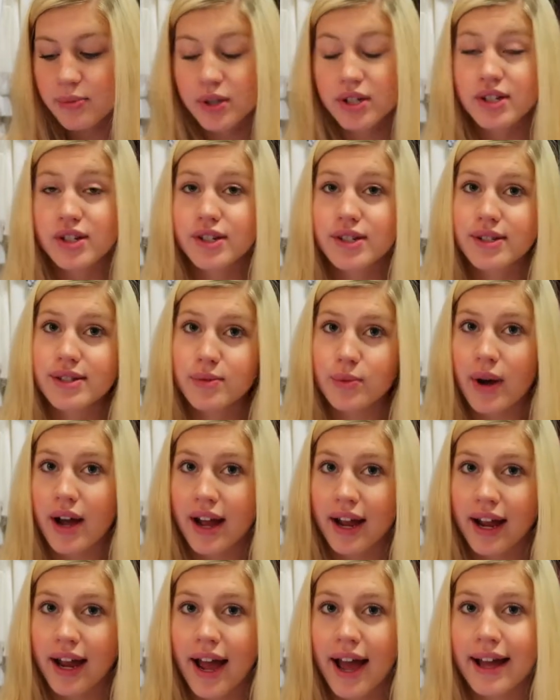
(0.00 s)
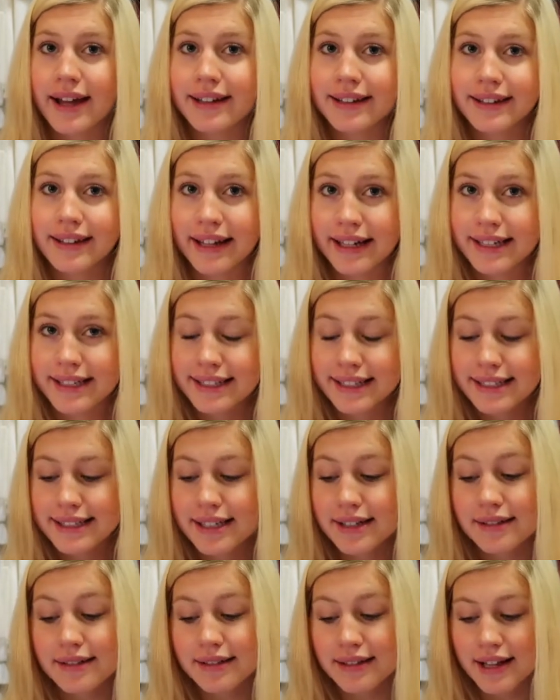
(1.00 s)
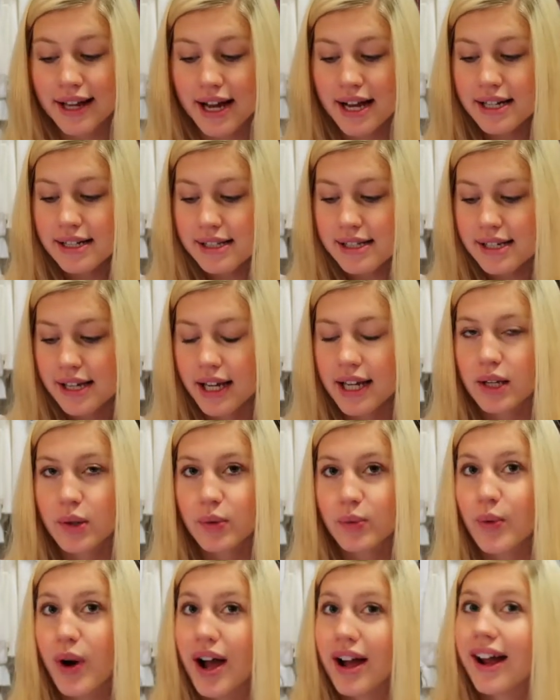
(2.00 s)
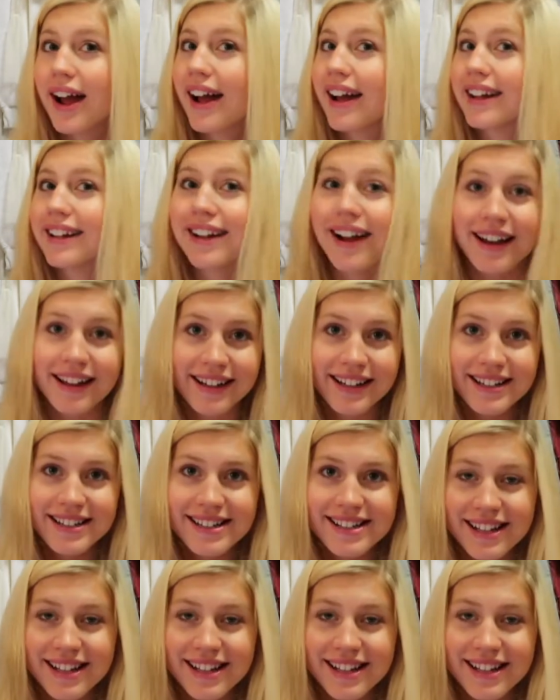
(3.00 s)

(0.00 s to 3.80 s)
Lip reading: which is why I liked it a lot and why I got it.